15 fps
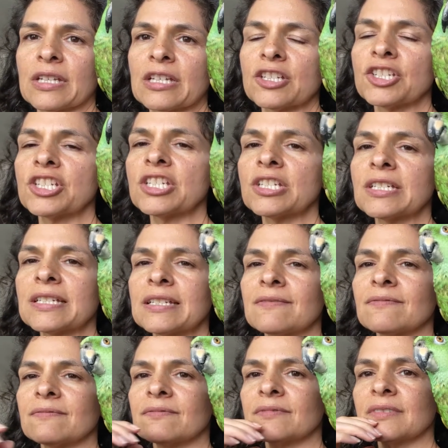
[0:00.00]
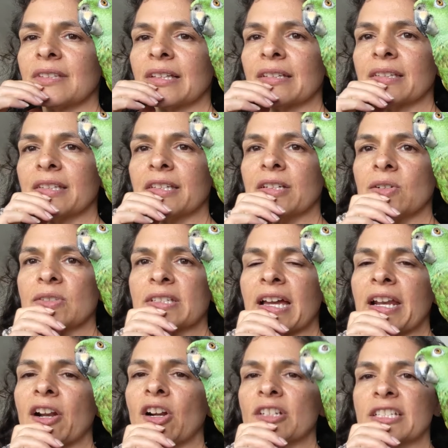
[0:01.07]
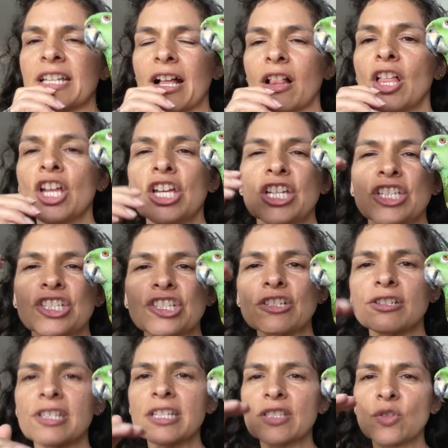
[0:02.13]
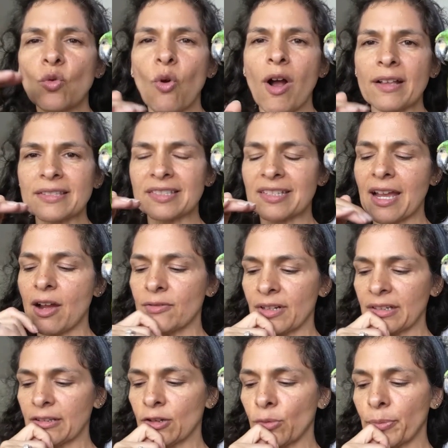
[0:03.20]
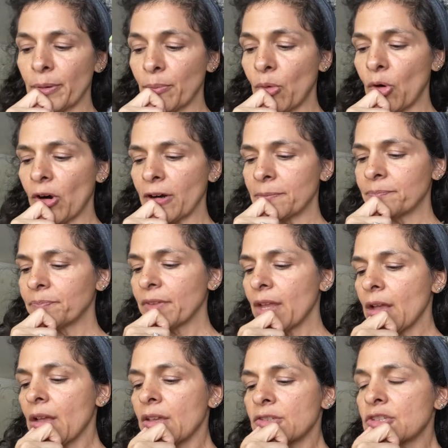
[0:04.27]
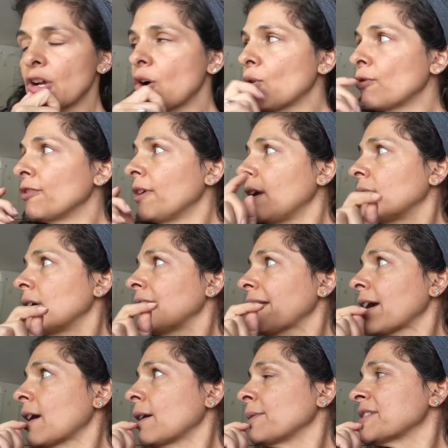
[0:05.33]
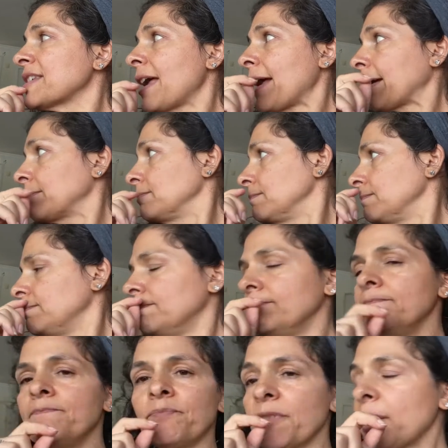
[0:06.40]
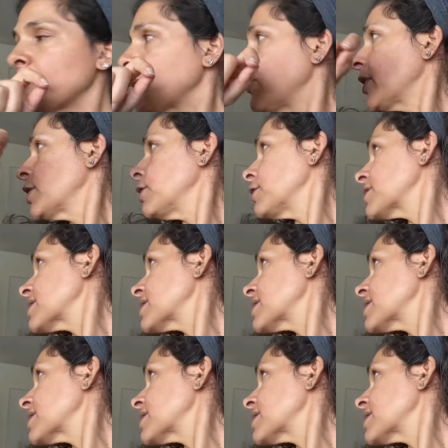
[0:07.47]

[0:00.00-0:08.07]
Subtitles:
she, it's kind of hard to tell. She usually squats down a little bit more. So, like I was saying, I'm giving her